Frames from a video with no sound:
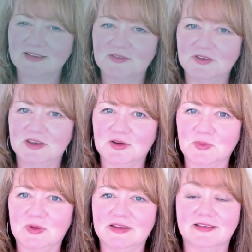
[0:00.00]
this
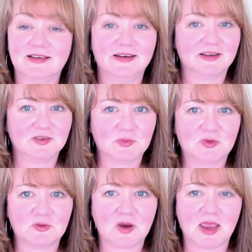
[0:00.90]
video, please click
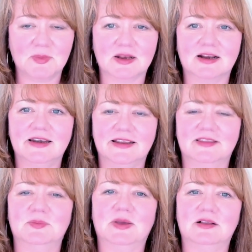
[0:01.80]
subscribe and
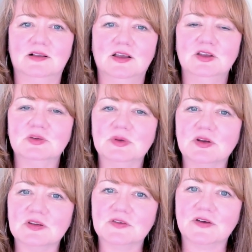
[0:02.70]
click the bell to be
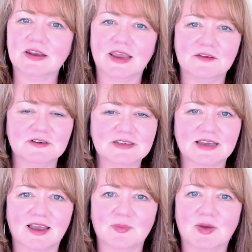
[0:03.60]
notified every
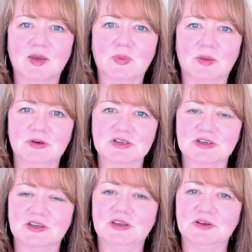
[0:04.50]
time I
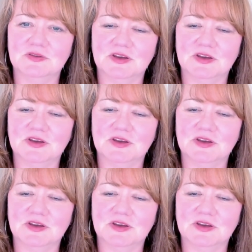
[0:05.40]
publish a new